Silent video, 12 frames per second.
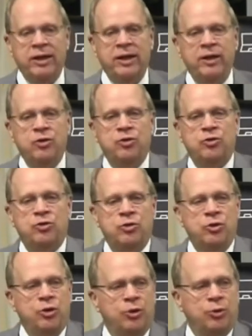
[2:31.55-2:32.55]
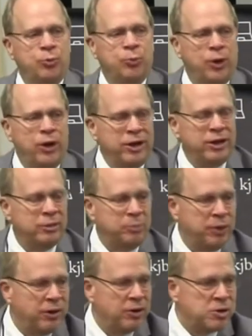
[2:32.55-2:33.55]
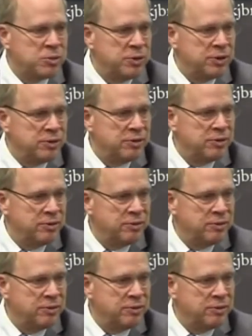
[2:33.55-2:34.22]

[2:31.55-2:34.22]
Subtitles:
it is snow white parchment.